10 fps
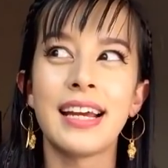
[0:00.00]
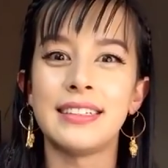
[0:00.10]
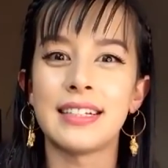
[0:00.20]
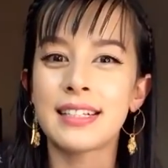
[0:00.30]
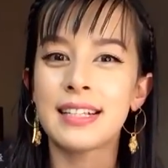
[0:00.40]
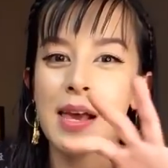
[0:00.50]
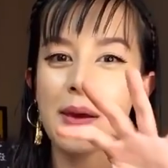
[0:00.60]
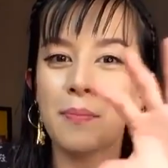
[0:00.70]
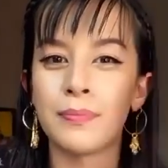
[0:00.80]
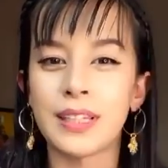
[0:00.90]
in the
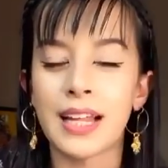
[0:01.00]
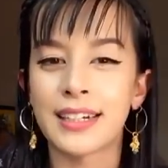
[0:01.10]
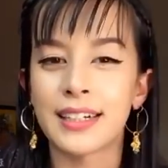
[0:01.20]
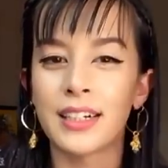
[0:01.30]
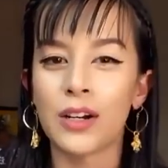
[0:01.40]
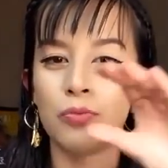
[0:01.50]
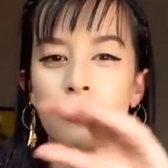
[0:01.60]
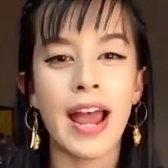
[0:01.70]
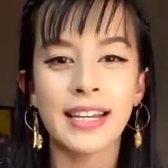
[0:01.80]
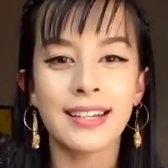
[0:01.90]
same like
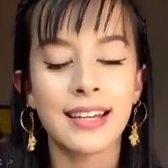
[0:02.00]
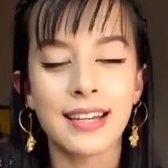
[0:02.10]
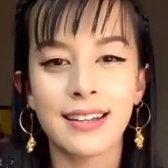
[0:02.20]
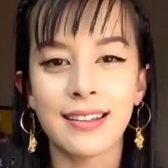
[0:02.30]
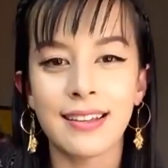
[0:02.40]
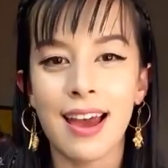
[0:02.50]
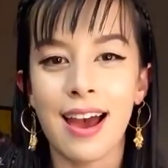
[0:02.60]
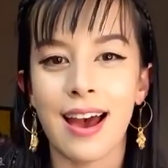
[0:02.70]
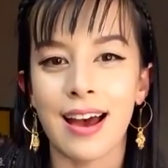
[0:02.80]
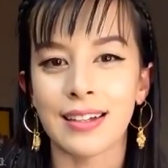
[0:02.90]
ranking
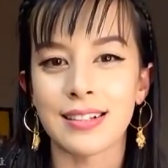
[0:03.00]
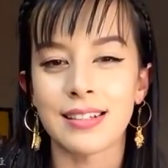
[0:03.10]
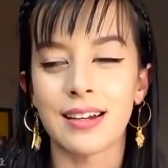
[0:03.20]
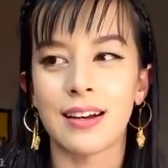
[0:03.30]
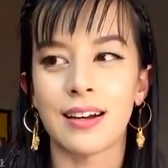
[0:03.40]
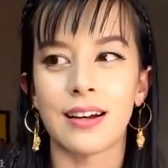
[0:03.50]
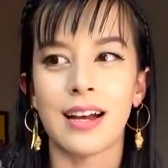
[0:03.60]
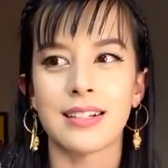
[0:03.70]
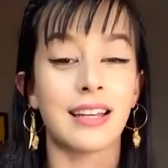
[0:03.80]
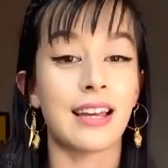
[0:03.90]
as uh,
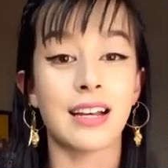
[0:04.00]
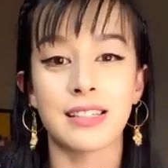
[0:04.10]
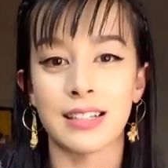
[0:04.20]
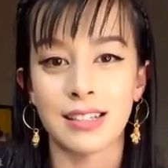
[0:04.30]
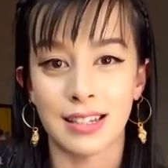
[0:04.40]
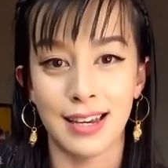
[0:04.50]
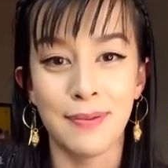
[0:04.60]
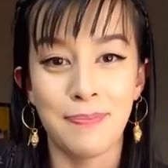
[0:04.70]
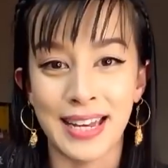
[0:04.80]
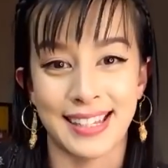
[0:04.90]
as like ecstasy
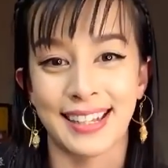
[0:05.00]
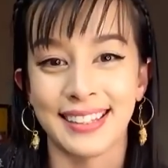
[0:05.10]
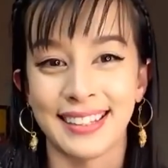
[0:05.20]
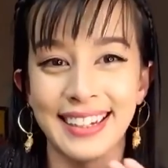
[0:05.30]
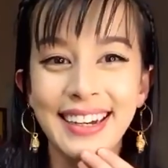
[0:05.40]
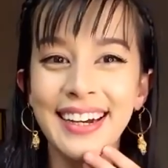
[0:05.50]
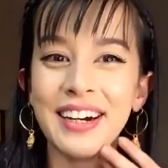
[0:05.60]
basically